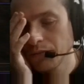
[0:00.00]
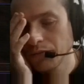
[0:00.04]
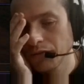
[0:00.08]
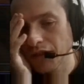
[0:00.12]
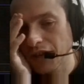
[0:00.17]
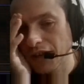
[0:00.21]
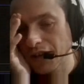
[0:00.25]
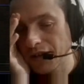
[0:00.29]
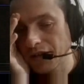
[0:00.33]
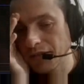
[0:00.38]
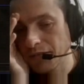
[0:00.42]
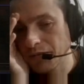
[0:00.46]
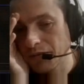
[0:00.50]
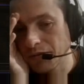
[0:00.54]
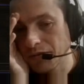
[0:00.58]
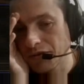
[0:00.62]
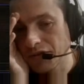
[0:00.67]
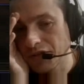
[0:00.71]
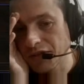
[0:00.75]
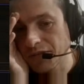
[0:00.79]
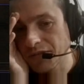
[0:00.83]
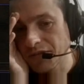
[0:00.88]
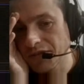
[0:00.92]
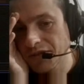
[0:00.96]
Prior to bone
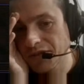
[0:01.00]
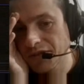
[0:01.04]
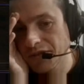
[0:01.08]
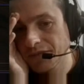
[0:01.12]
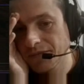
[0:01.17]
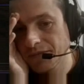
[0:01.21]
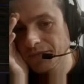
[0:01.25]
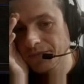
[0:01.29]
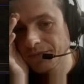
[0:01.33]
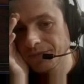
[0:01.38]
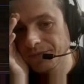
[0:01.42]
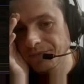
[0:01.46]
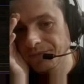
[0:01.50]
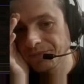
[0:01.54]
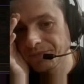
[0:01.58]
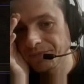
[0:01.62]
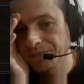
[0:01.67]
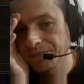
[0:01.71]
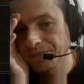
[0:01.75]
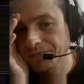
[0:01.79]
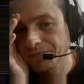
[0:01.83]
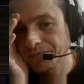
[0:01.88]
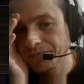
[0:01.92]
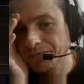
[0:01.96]
chips.
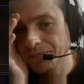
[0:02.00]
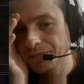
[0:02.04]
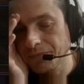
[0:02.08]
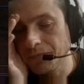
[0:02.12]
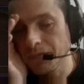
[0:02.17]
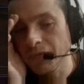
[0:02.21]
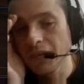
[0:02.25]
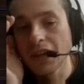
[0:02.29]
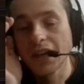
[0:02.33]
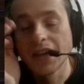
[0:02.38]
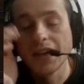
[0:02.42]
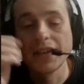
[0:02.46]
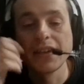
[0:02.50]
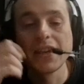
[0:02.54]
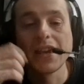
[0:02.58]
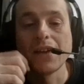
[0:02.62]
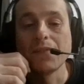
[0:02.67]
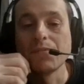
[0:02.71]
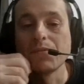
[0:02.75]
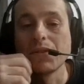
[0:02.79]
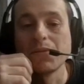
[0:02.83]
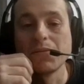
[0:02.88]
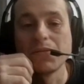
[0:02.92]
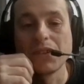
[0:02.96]
I
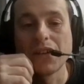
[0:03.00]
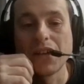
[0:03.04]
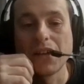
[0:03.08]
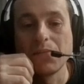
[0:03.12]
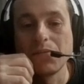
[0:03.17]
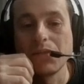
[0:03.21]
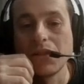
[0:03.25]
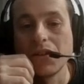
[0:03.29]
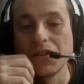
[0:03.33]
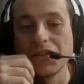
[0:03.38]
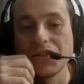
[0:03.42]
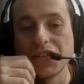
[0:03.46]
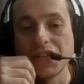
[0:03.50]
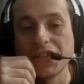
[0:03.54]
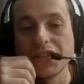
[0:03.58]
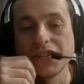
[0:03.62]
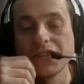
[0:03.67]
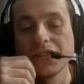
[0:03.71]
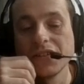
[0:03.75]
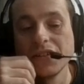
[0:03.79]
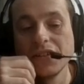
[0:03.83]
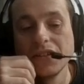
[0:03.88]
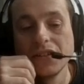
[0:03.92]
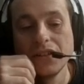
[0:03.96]
can't remember. I apologize.